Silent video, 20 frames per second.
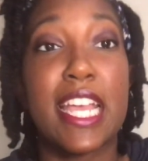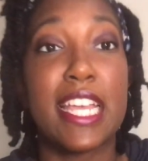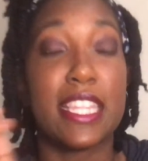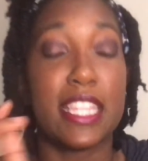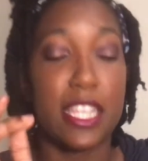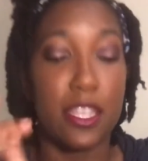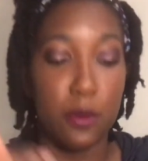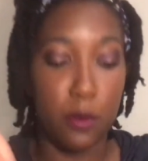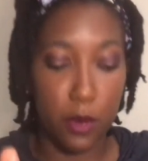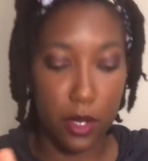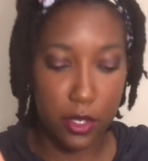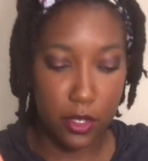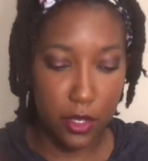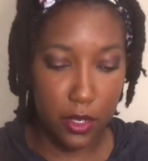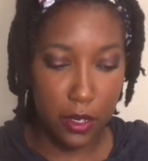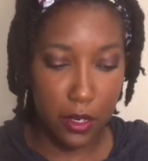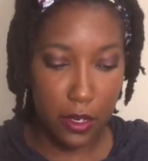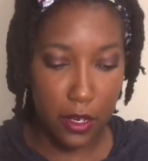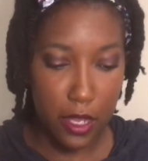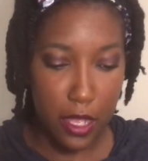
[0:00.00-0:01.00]
And the
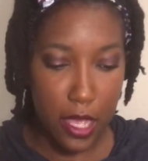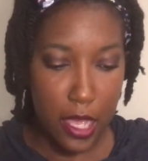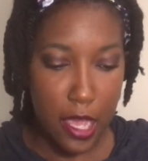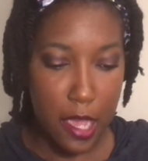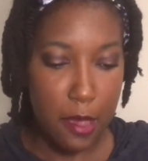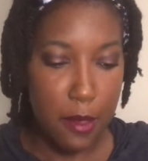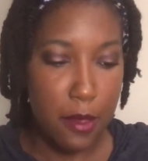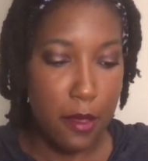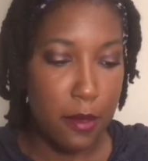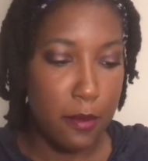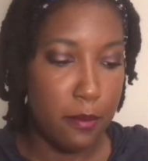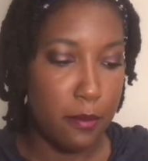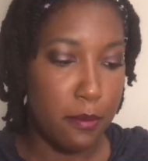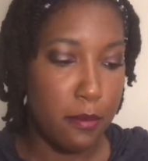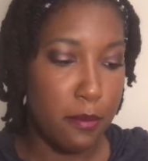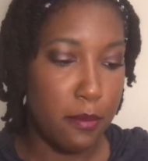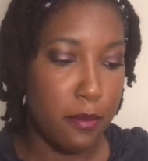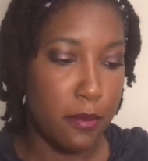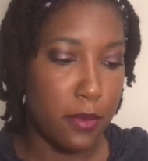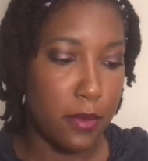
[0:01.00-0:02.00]
Wonder
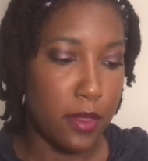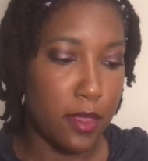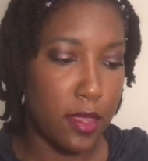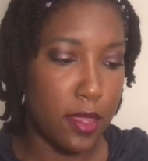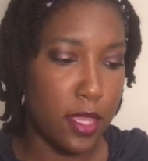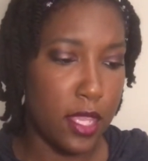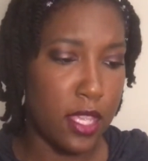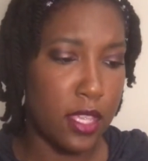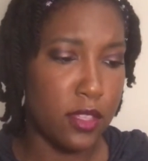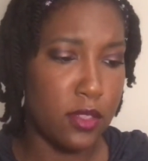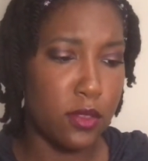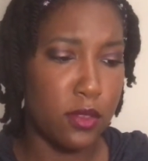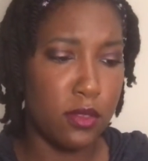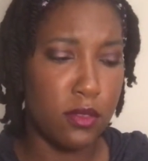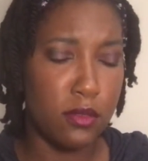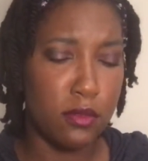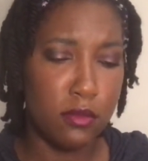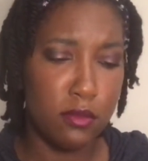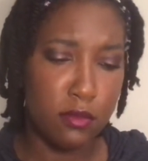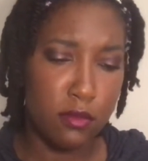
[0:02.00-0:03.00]
thing is,
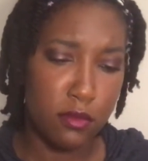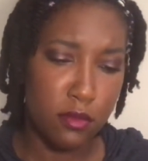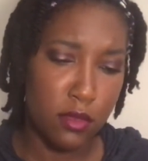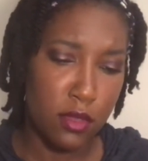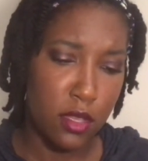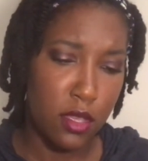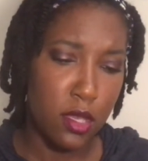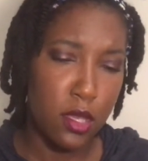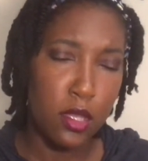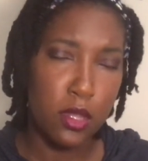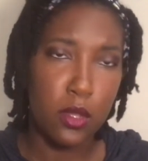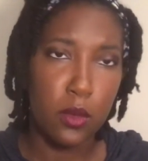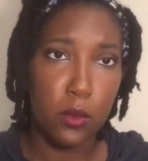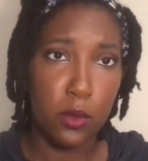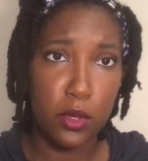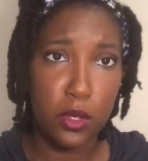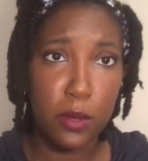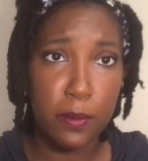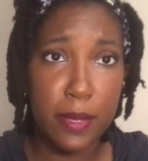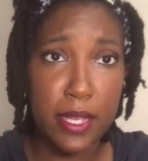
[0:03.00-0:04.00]
the
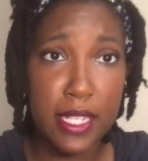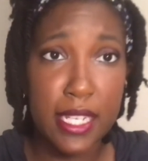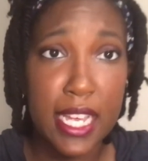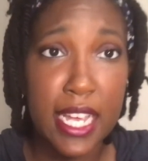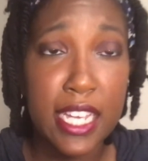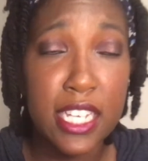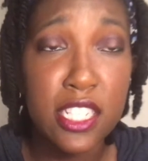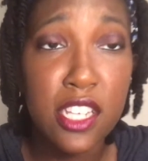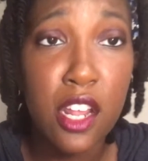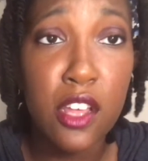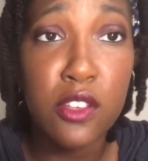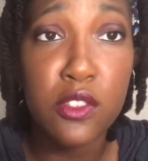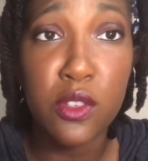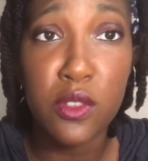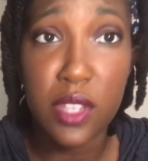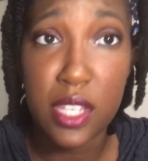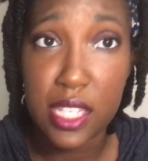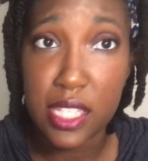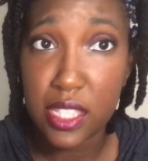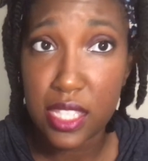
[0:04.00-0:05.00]
Wonder Baked eyeshadows do
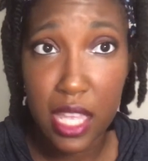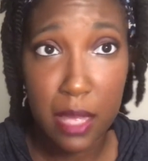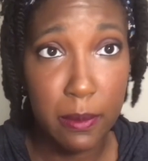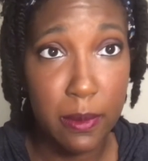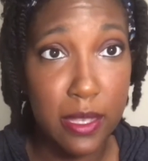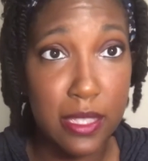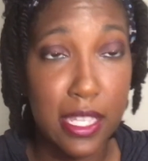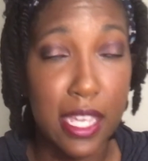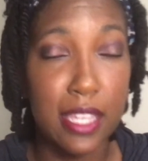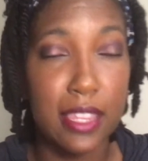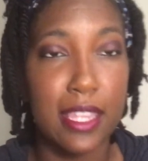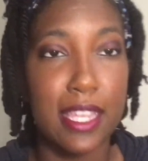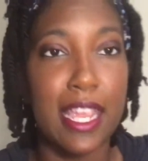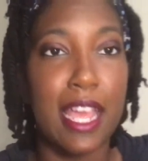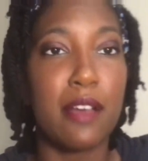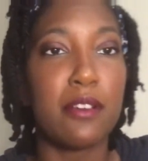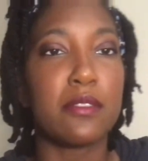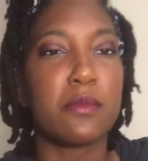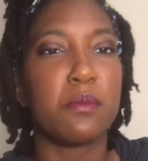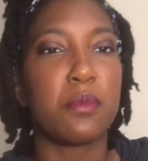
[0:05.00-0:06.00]
the same exact thing.
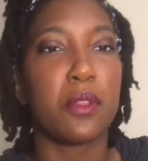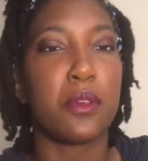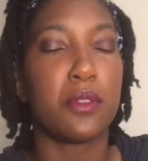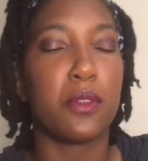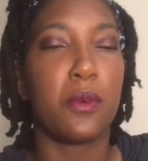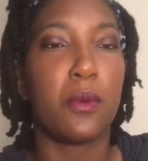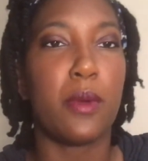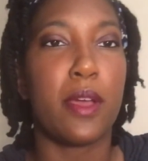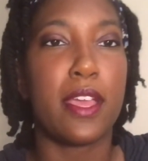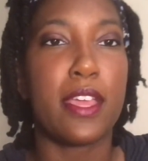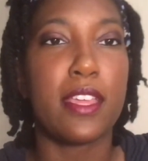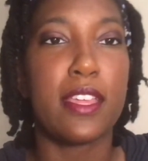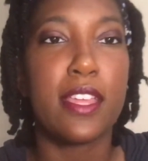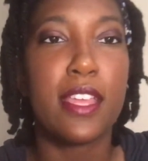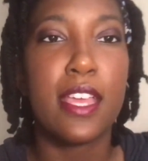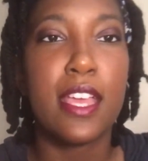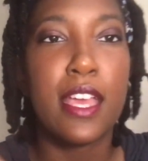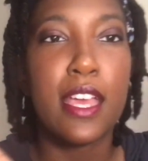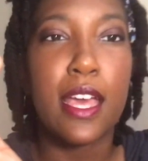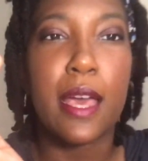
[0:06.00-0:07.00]
I was blown away.
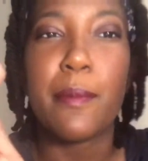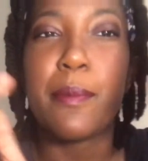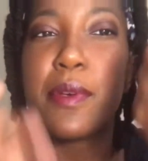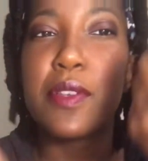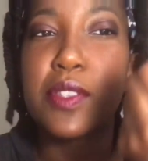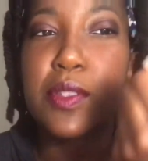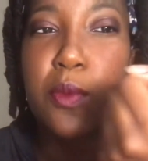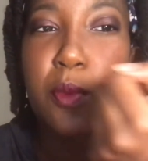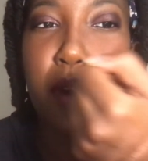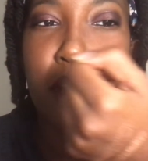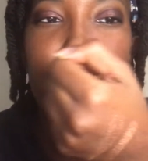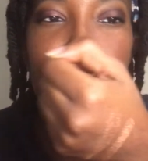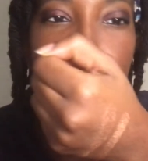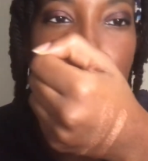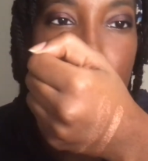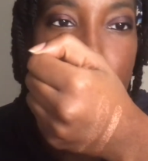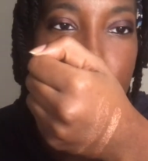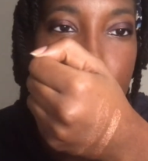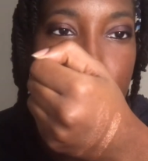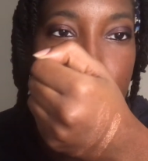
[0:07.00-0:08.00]
I put some water
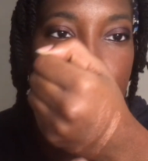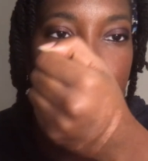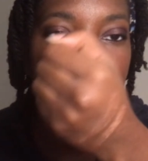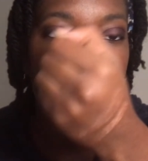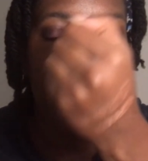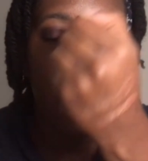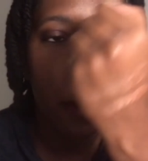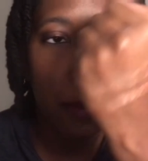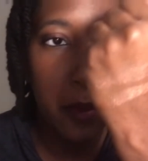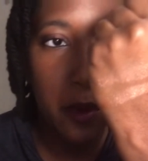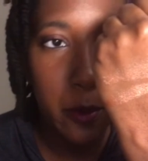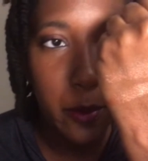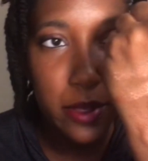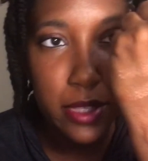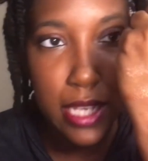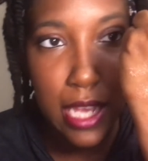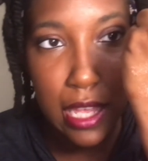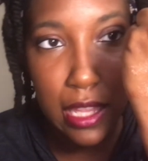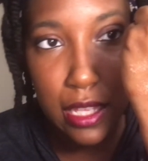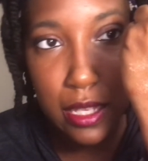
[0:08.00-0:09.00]
on it, it just came out more
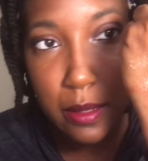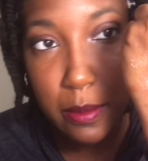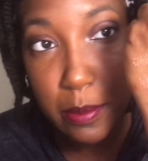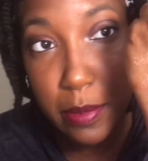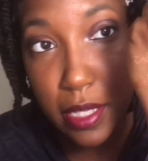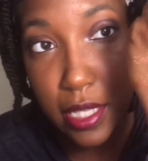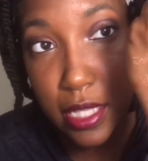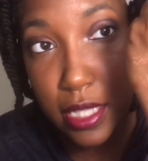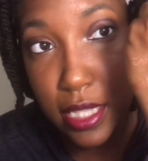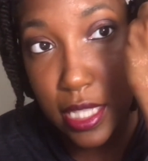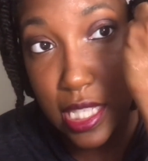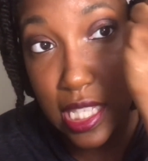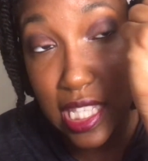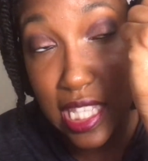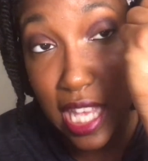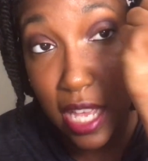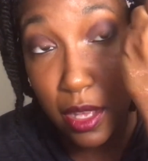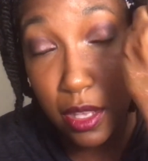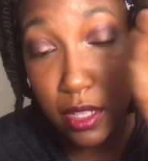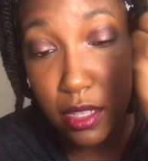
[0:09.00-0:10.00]
metallic. But this is
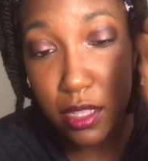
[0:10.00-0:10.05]
how